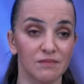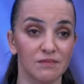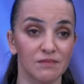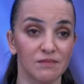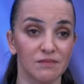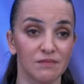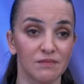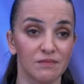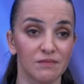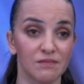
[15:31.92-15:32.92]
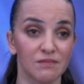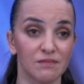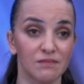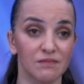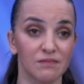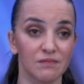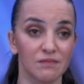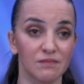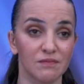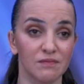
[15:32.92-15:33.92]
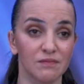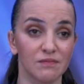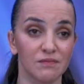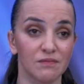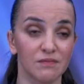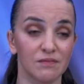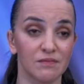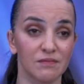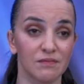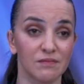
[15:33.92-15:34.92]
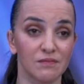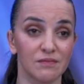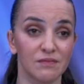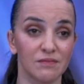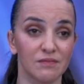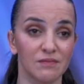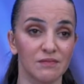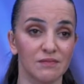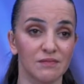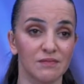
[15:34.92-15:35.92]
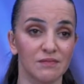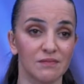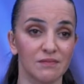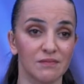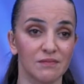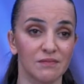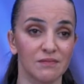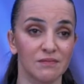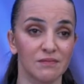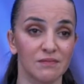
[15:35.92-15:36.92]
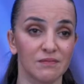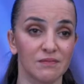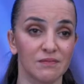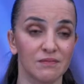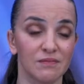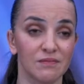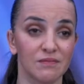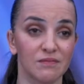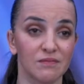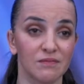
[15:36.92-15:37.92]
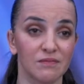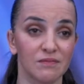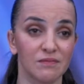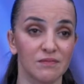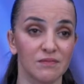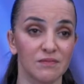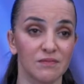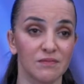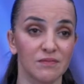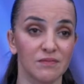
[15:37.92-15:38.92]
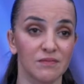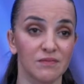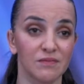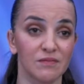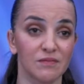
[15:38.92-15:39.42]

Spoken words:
(not speaking)